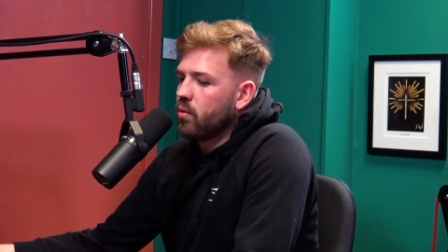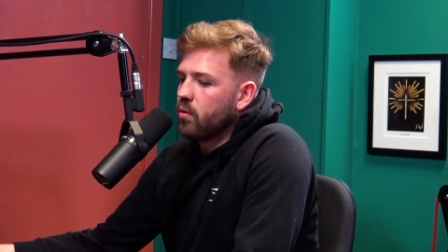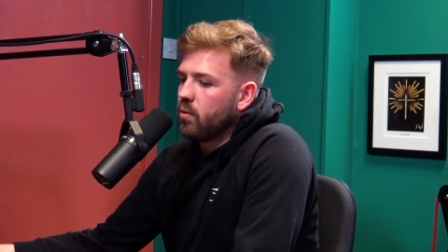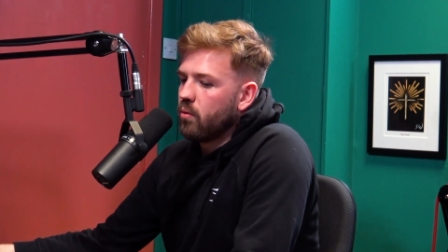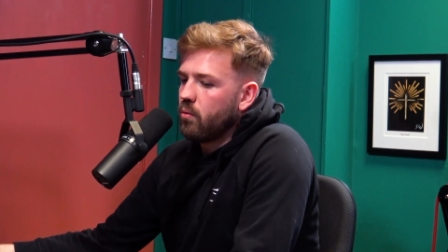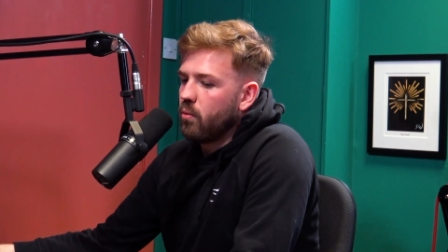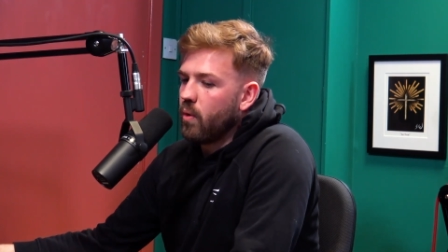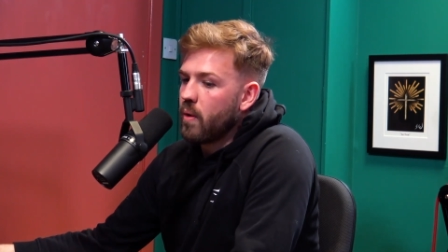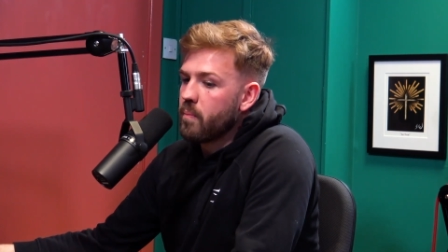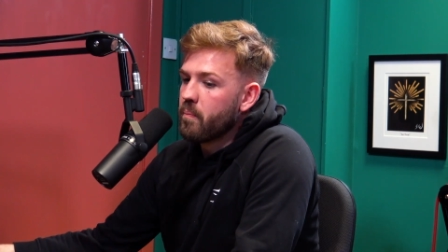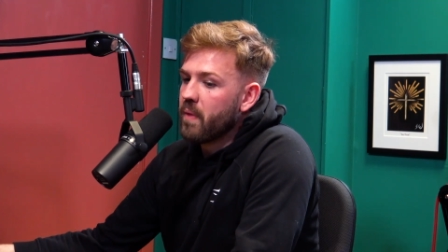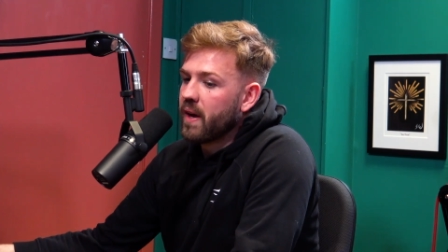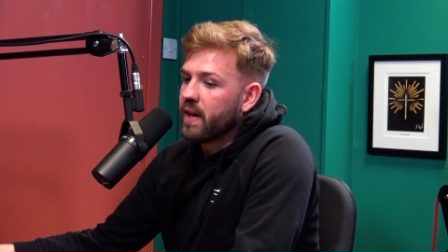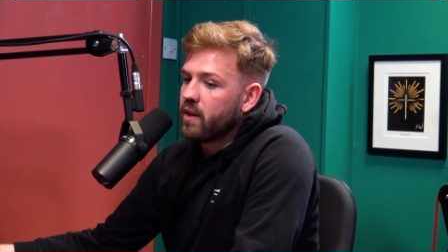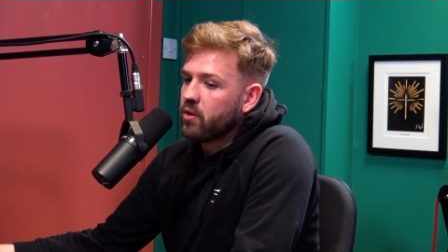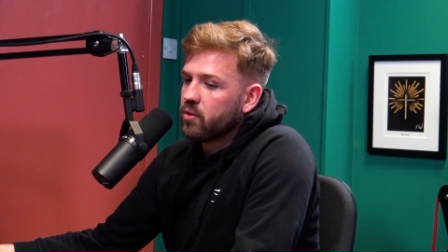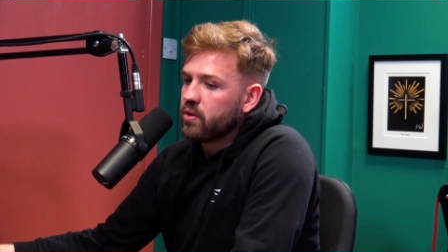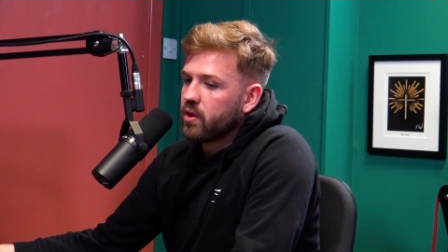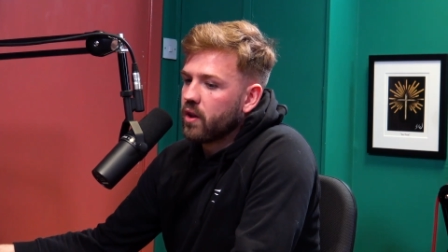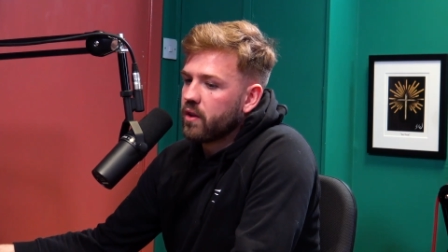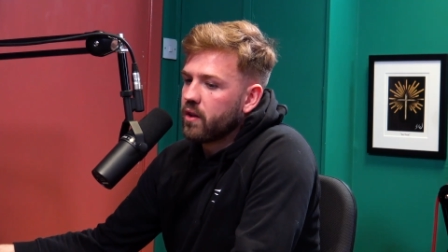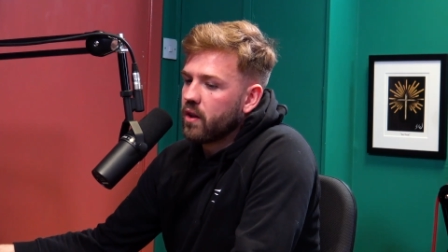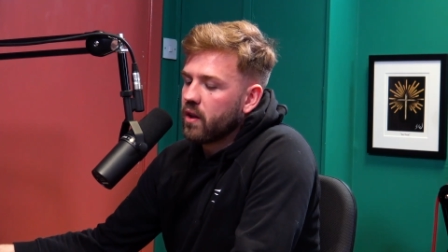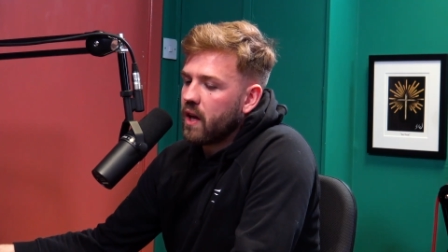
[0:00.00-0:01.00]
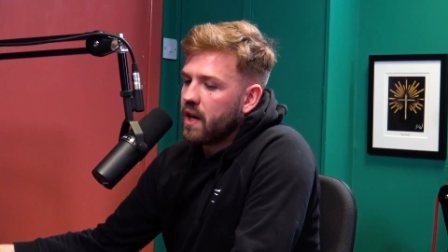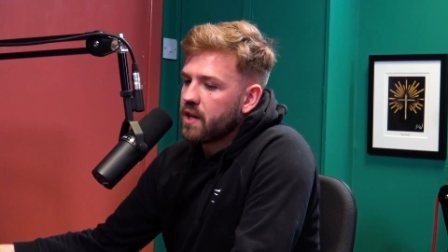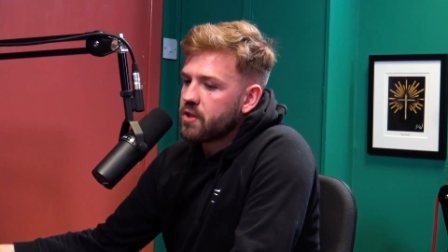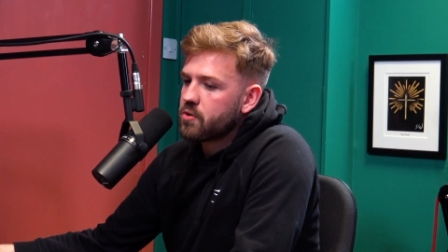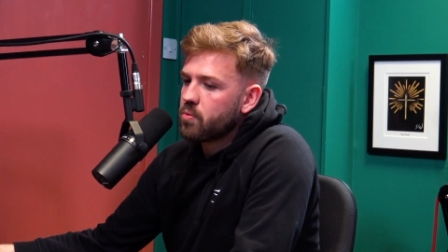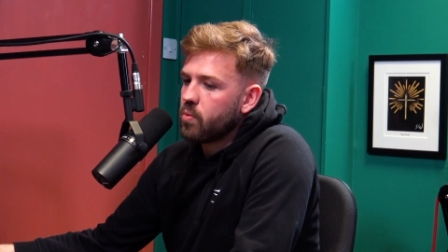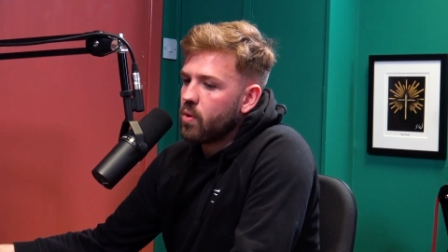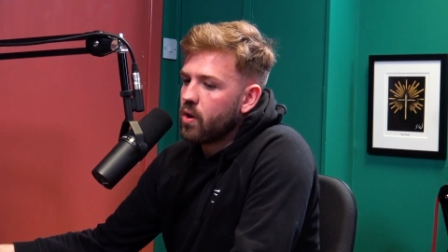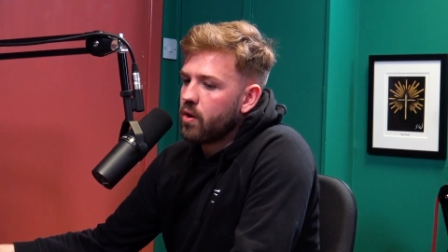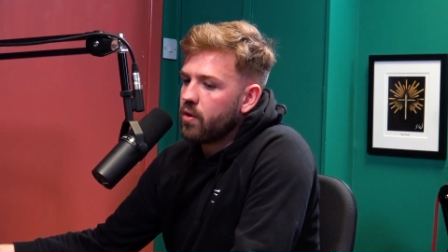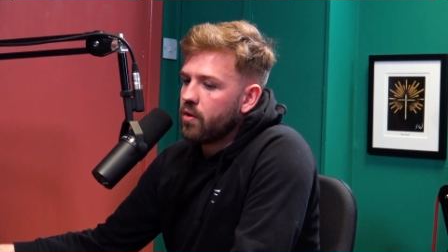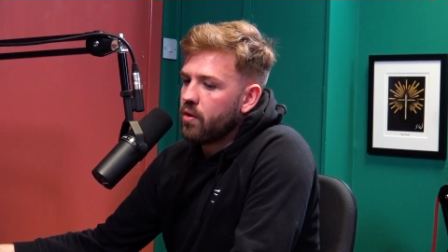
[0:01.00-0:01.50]
when Michael done the last
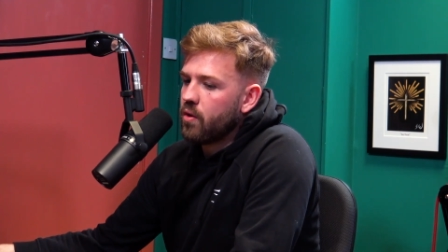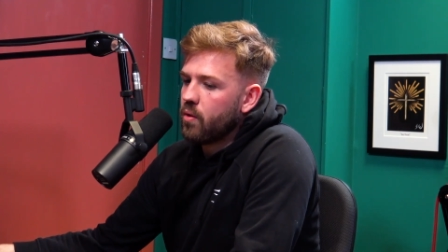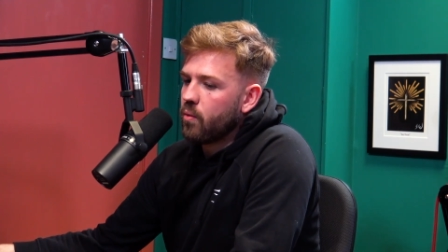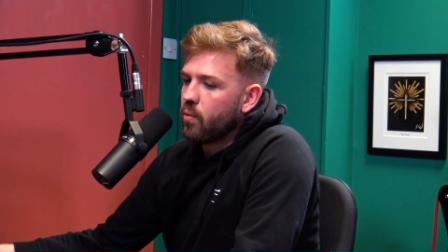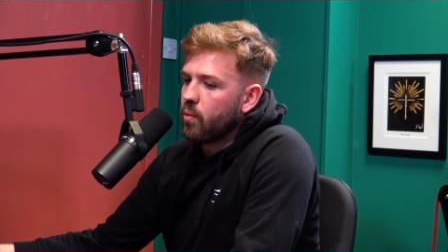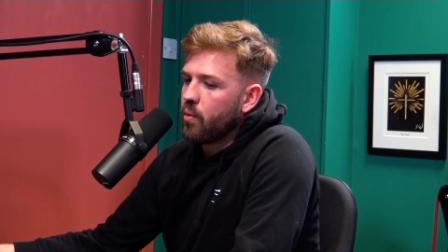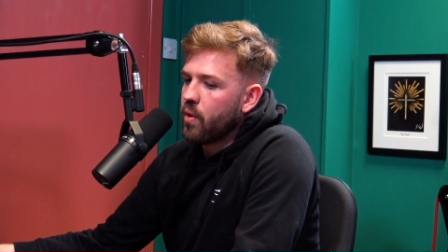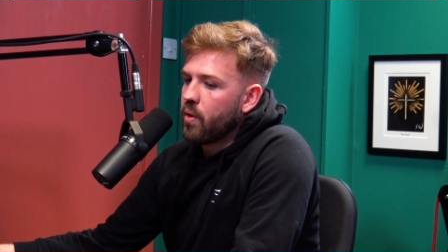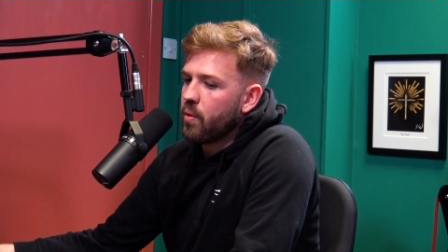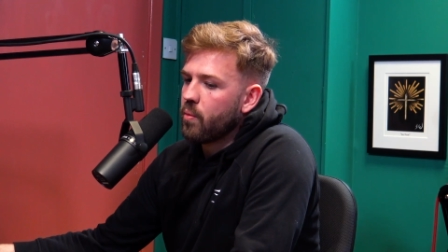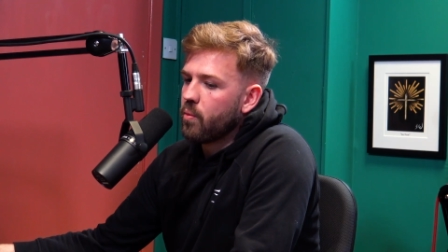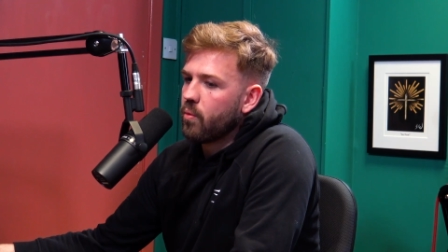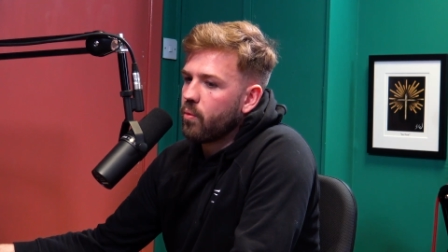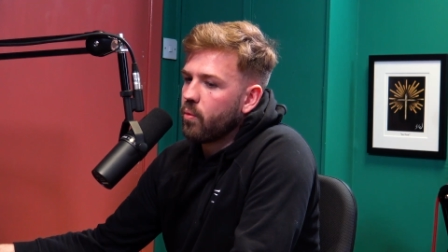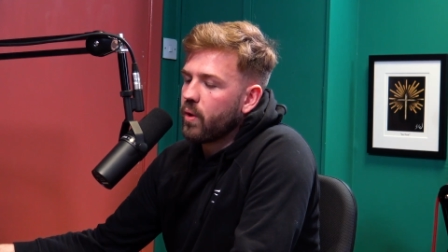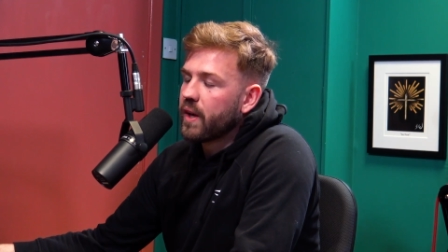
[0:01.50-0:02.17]
one, we